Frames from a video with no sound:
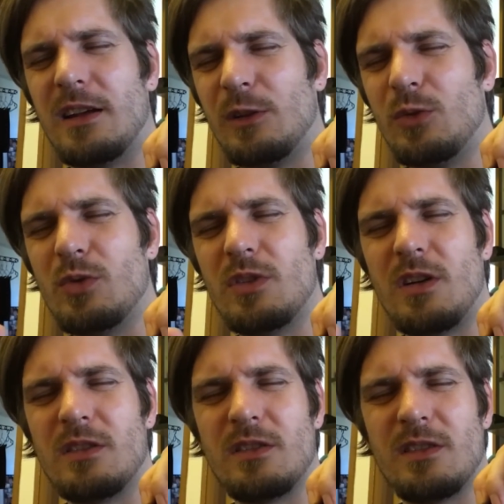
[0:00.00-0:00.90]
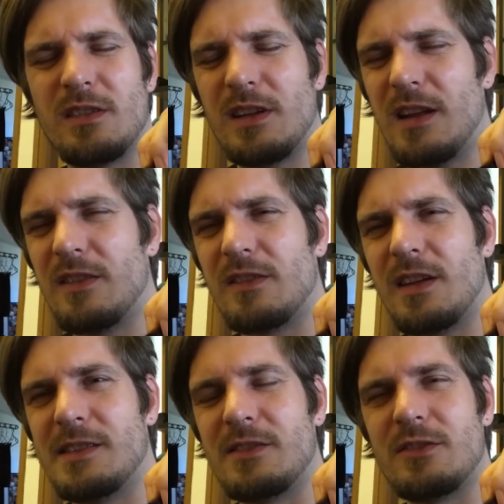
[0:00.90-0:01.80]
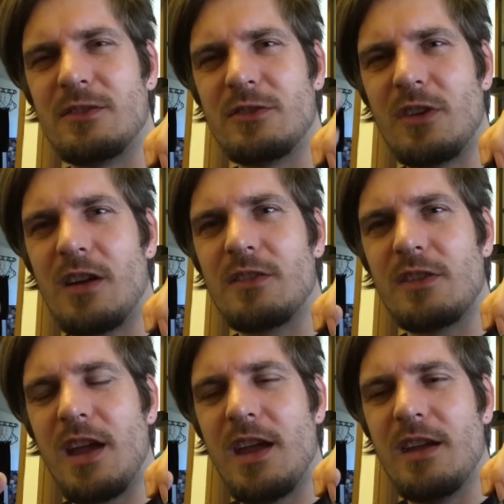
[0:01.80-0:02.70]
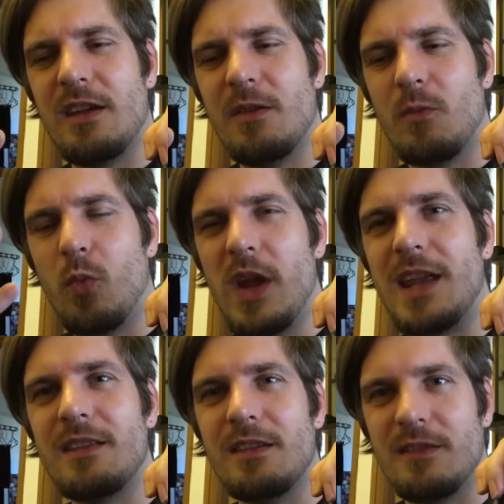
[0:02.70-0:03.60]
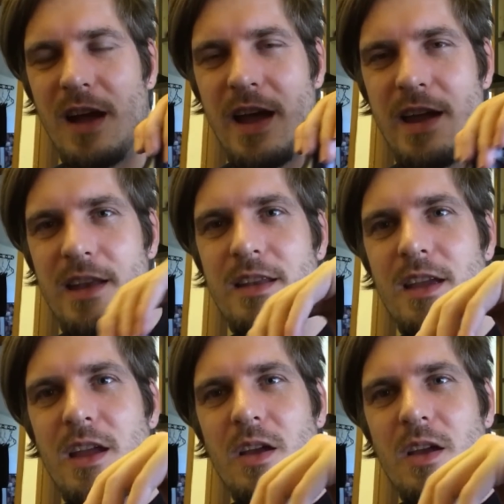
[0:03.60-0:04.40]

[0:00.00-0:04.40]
glued on, it's such a weak design.